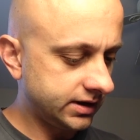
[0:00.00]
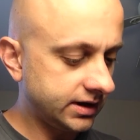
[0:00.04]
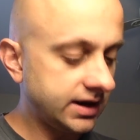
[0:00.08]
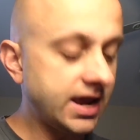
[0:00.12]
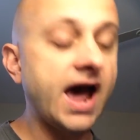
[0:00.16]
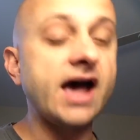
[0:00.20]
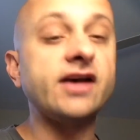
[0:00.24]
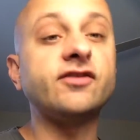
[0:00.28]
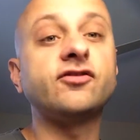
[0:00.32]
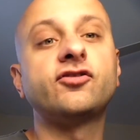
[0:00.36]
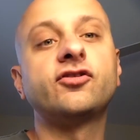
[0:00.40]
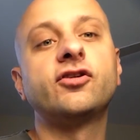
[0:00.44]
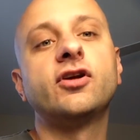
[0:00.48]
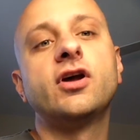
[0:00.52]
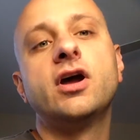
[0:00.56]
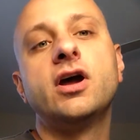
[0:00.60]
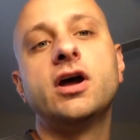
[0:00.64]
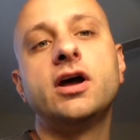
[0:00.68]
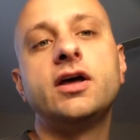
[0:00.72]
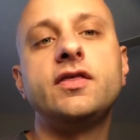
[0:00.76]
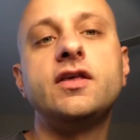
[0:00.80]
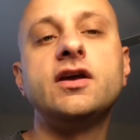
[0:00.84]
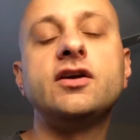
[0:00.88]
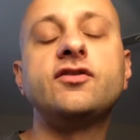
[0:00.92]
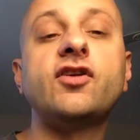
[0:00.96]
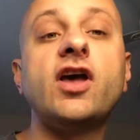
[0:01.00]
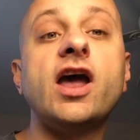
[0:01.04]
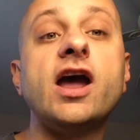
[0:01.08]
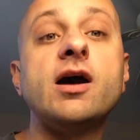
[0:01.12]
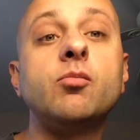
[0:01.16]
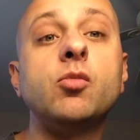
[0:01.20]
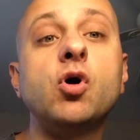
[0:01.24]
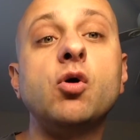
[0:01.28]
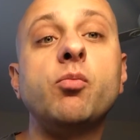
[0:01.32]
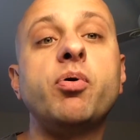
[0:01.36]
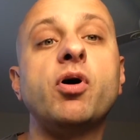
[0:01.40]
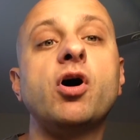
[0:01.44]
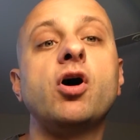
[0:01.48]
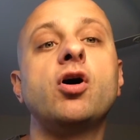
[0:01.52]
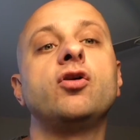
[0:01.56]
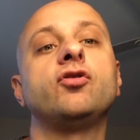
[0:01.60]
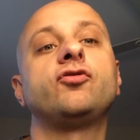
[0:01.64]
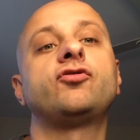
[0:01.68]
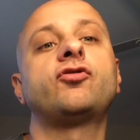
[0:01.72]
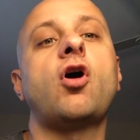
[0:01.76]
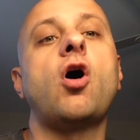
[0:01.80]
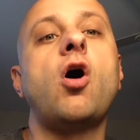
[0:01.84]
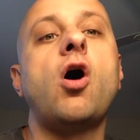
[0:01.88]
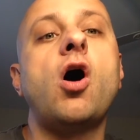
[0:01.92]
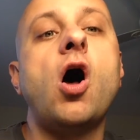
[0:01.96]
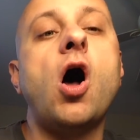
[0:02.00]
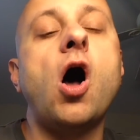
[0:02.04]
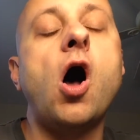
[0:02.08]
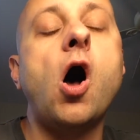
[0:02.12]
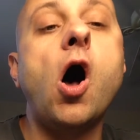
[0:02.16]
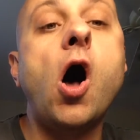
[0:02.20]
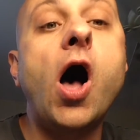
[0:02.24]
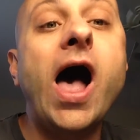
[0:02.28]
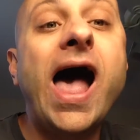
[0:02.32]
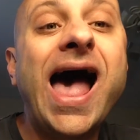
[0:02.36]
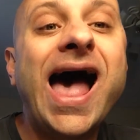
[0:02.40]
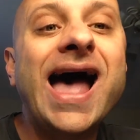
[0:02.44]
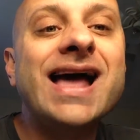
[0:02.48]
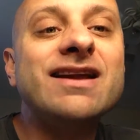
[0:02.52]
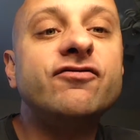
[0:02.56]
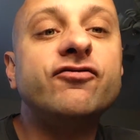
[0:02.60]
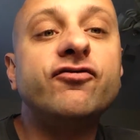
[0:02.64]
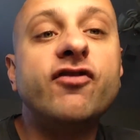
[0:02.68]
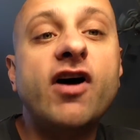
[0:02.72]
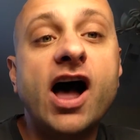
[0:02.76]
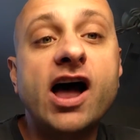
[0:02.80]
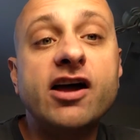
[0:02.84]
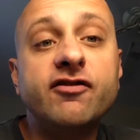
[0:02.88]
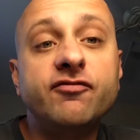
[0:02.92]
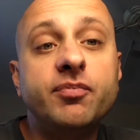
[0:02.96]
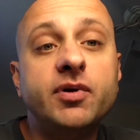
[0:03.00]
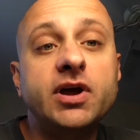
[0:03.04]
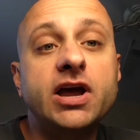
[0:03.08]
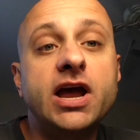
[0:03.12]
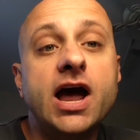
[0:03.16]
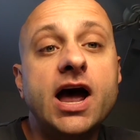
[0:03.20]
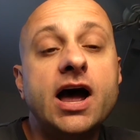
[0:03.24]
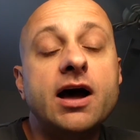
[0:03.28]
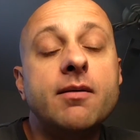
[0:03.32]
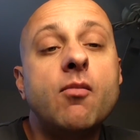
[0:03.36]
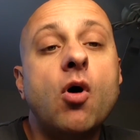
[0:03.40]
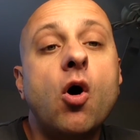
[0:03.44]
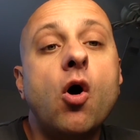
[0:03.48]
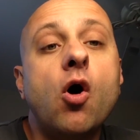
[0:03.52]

Yes, the exam will post at 5 p.m.